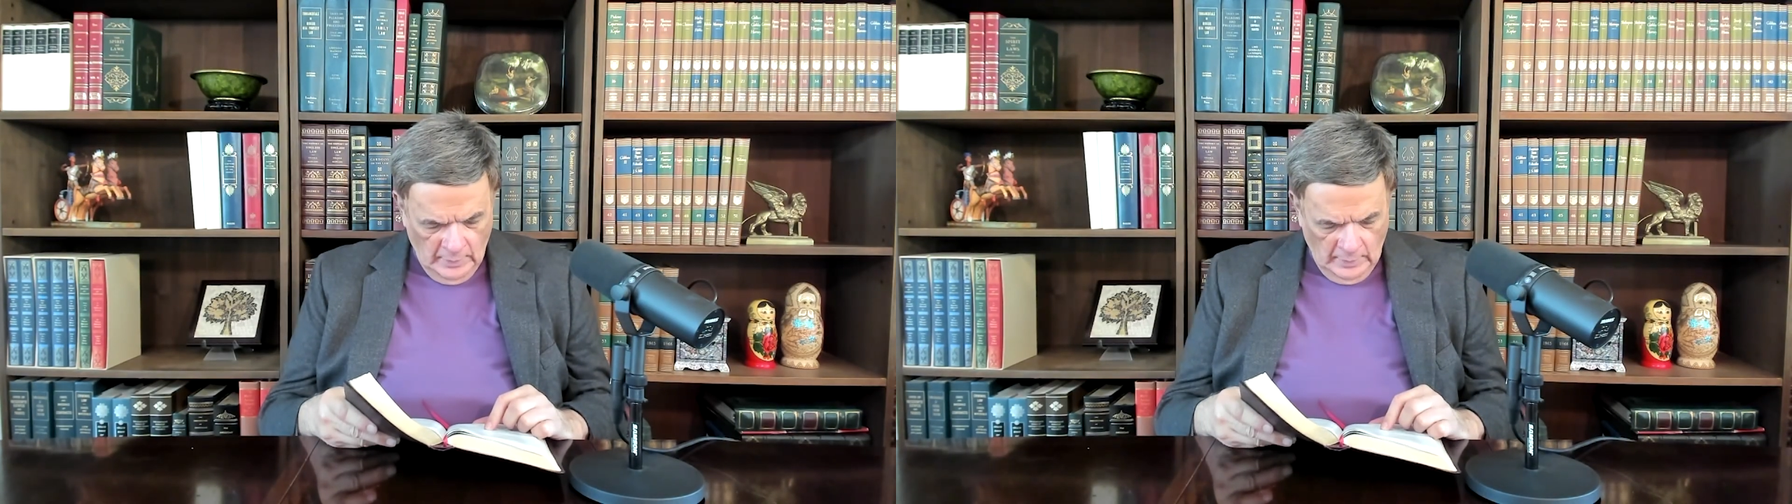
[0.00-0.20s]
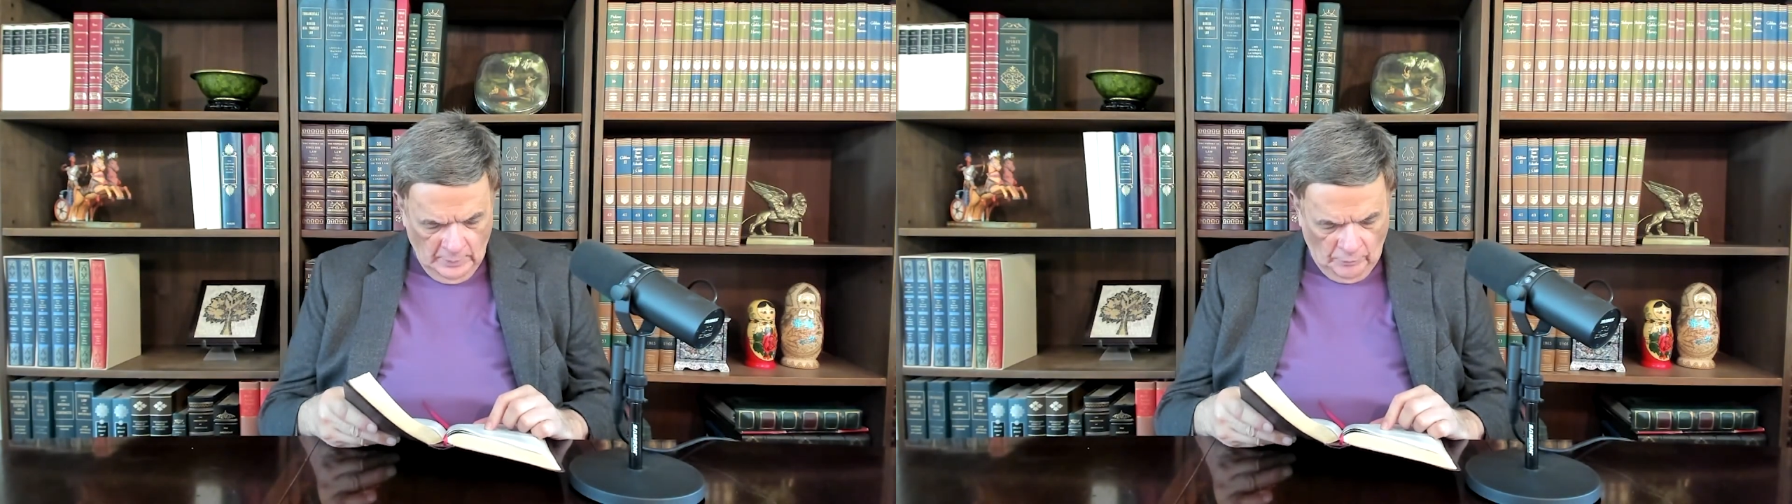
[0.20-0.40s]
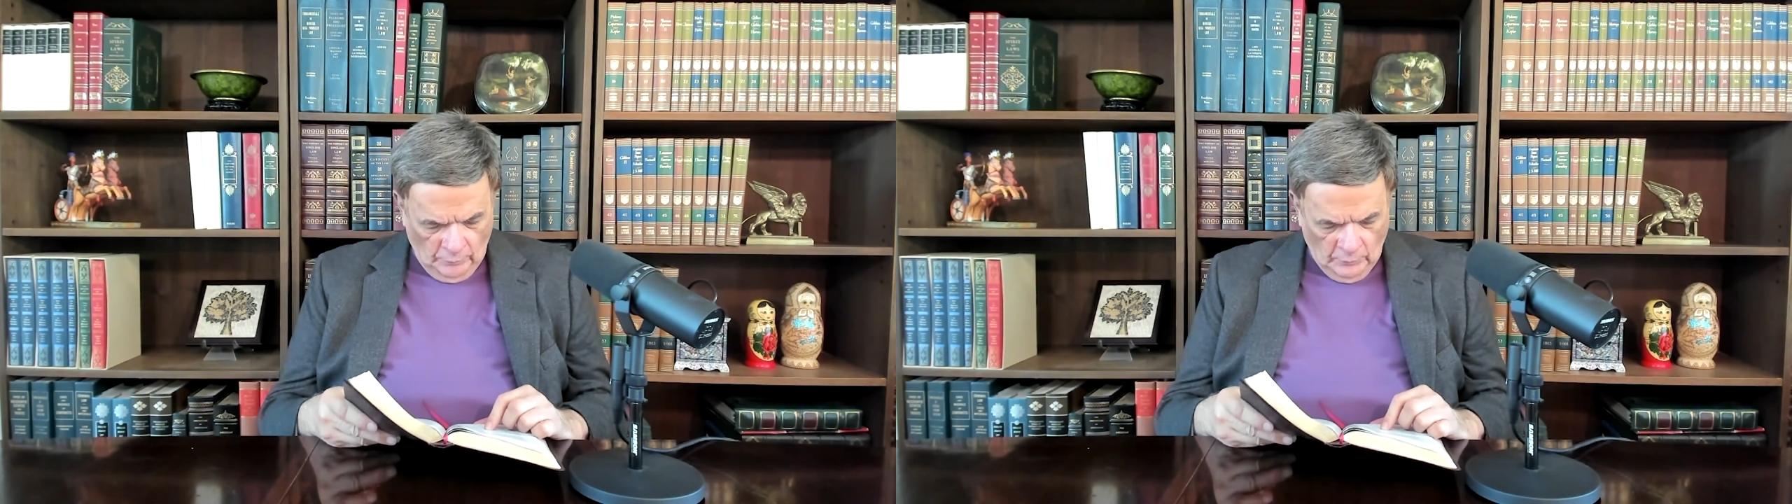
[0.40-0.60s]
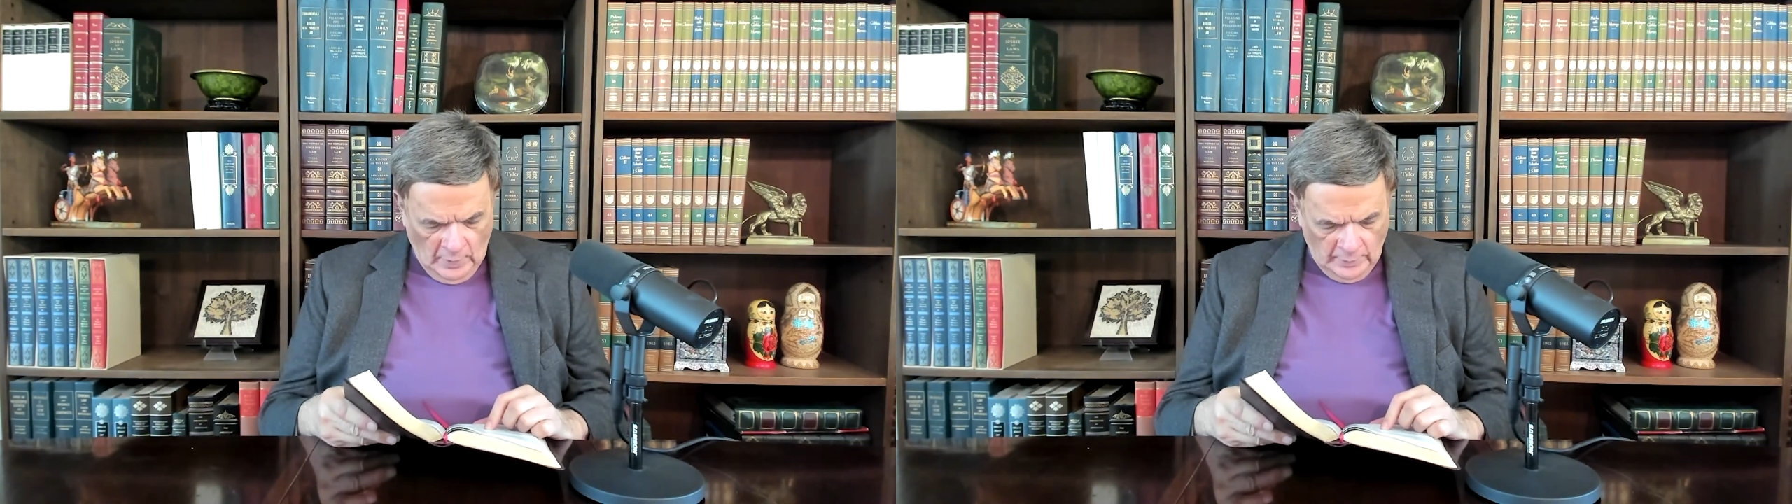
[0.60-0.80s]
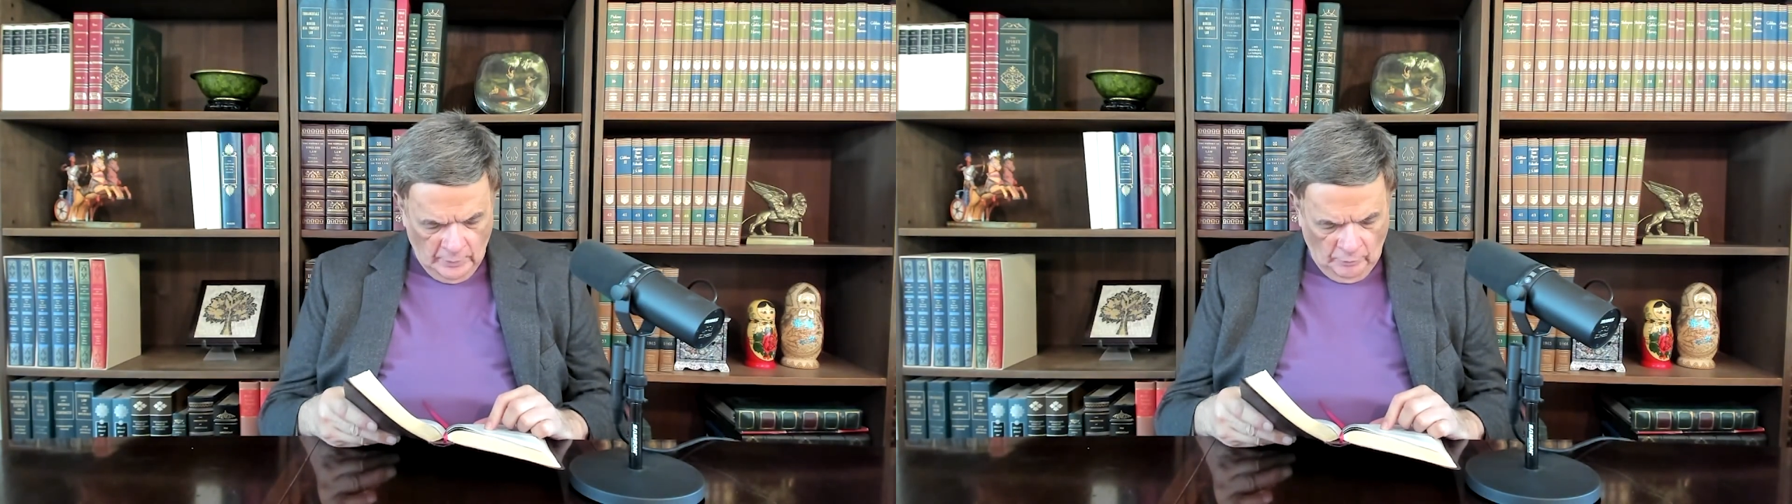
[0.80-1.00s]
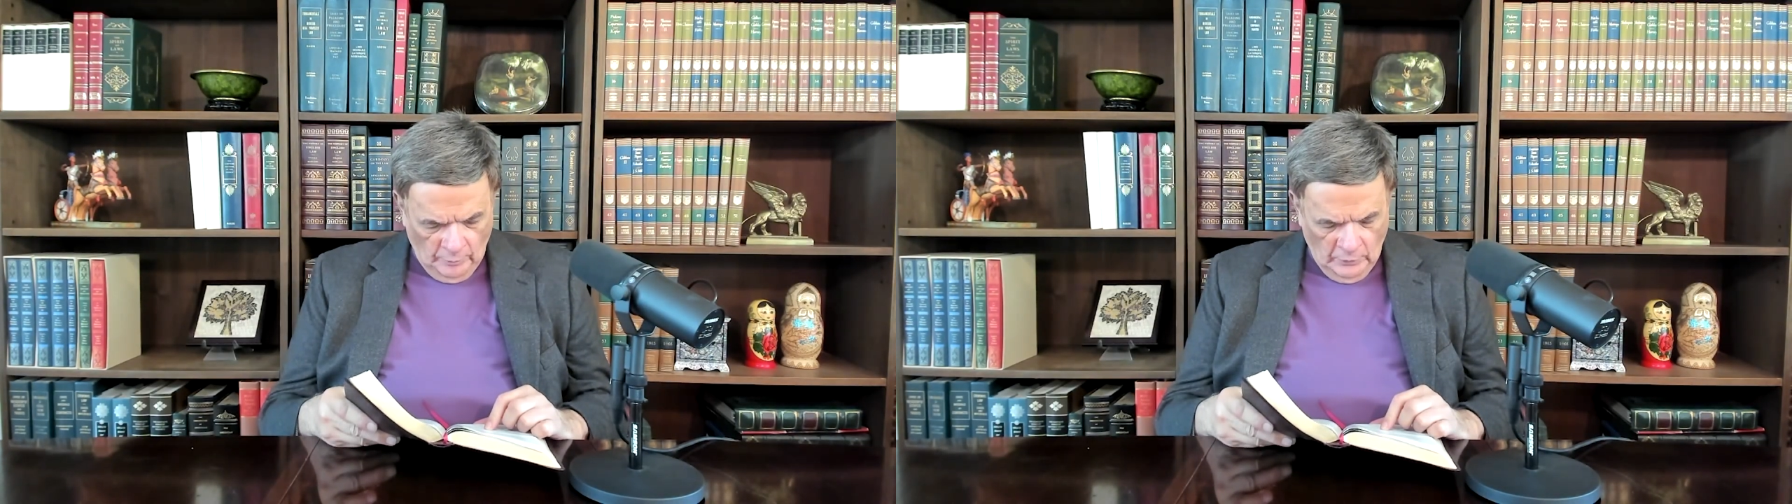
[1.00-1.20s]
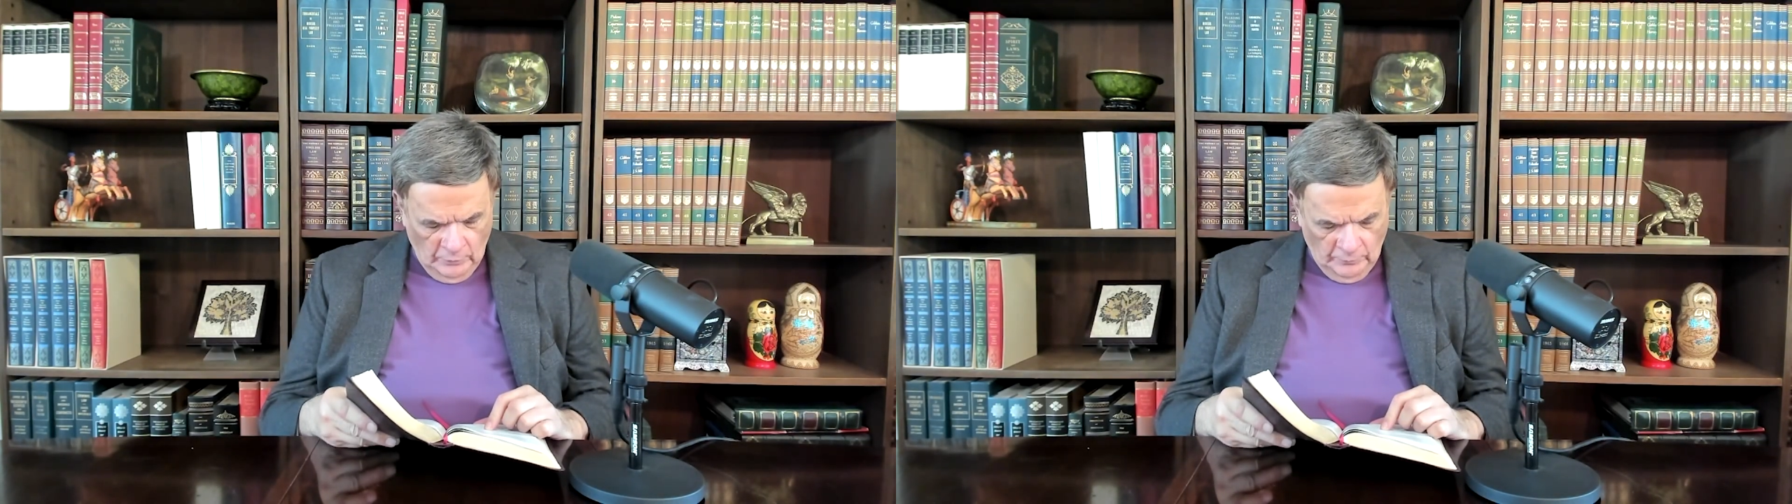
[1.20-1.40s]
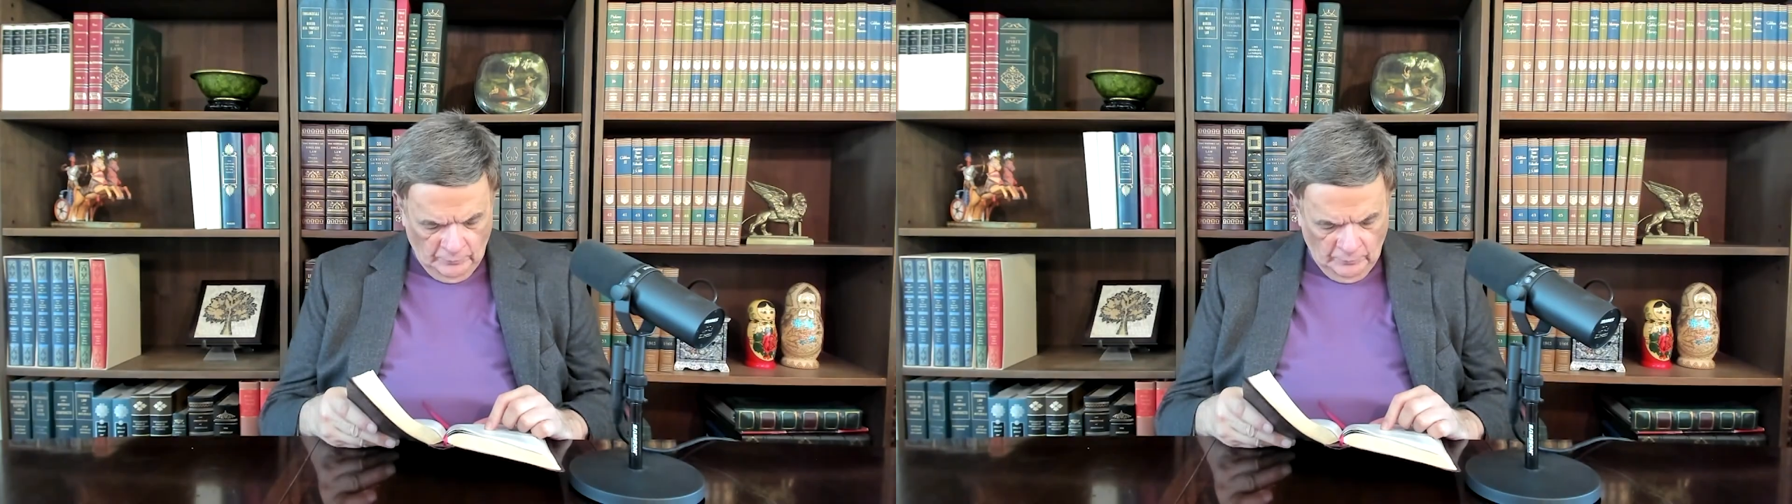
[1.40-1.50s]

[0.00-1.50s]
and as a rock is moved